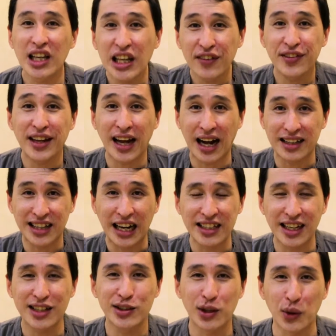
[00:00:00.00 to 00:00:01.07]
If they are
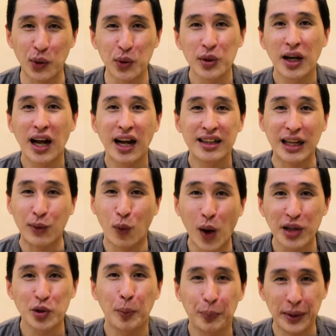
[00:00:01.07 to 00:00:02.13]
dating you, they
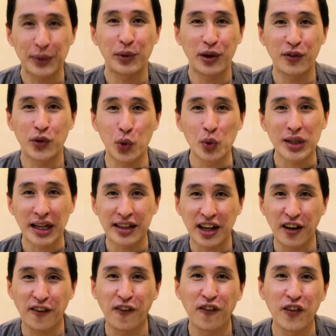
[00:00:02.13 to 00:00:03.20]
want to be with you, that they
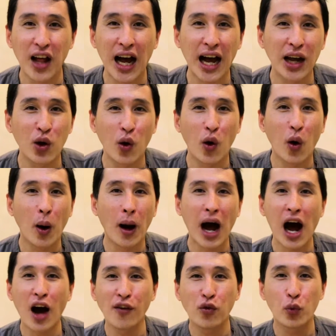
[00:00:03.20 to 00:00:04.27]
can fly
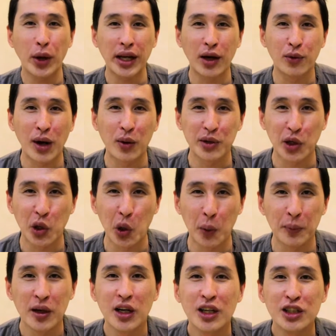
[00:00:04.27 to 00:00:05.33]
halfway around the
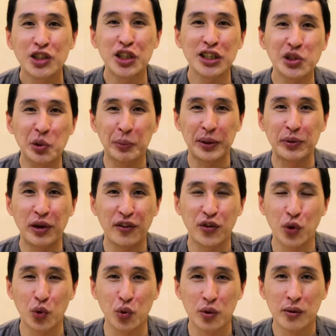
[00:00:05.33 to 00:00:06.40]
globe just to be with
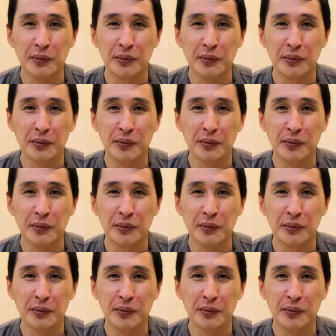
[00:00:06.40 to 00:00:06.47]
you.